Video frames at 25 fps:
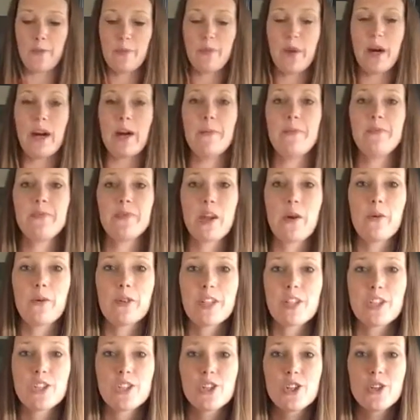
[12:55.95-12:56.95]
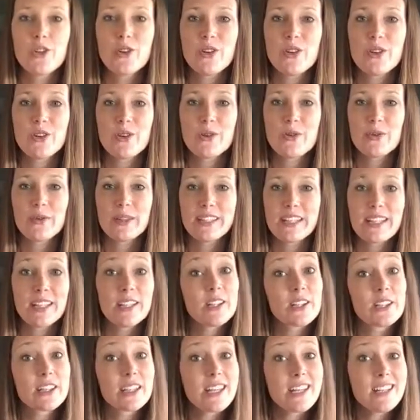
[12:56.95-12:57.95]
but I want to show you what they
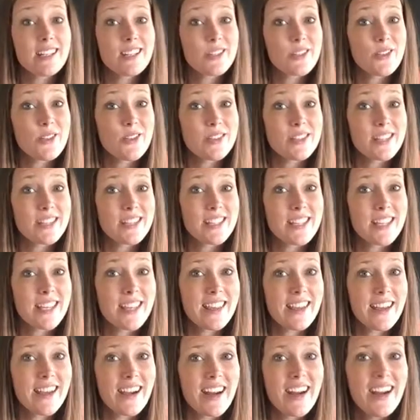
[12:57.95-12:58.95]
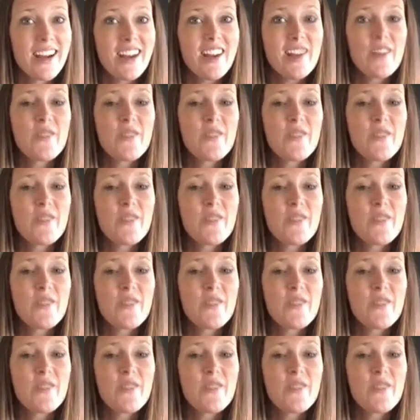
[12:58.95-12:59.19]
look like so you can see there.